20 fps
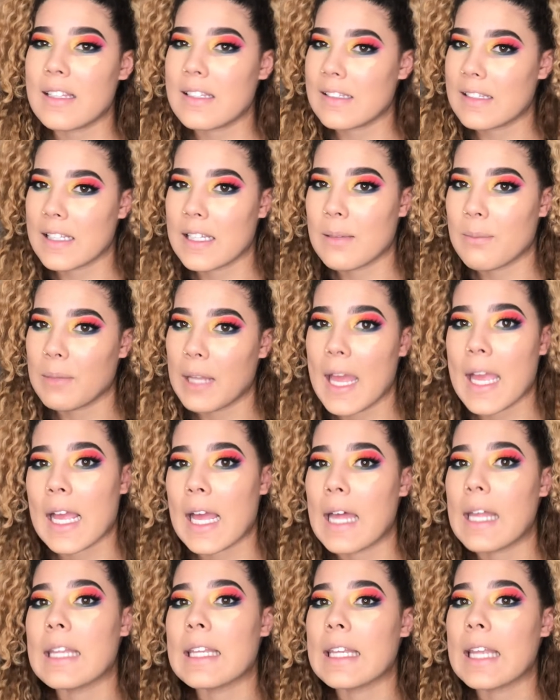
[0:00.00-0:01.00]
seem like
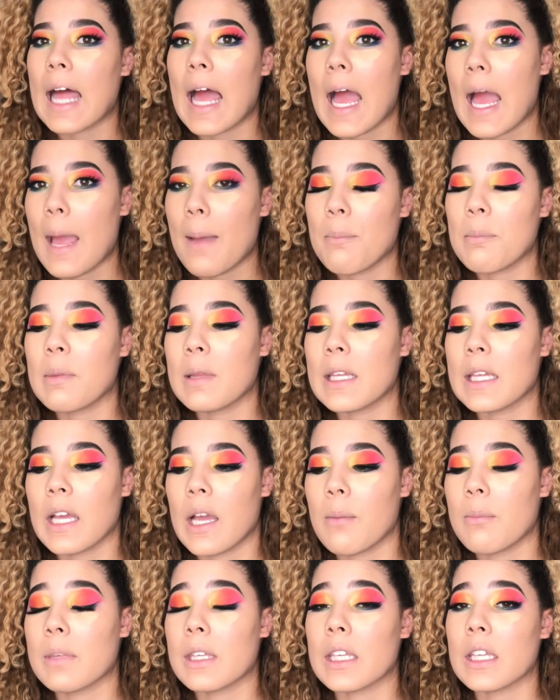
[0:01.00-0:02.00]
a lot, but
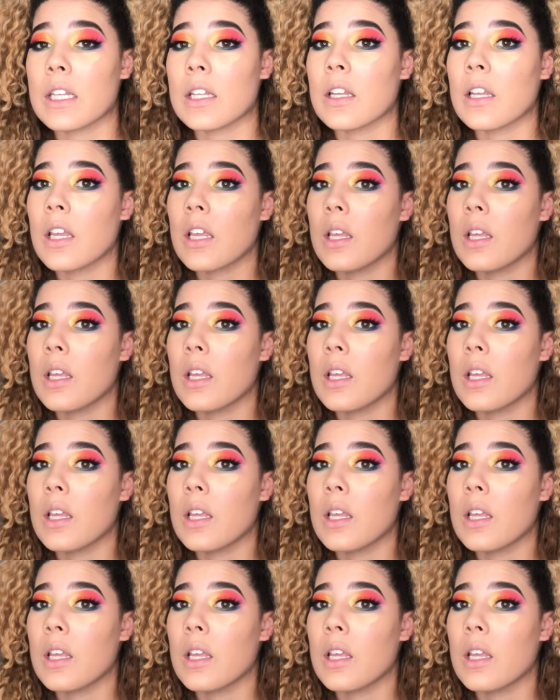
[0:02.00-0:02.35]
I mean,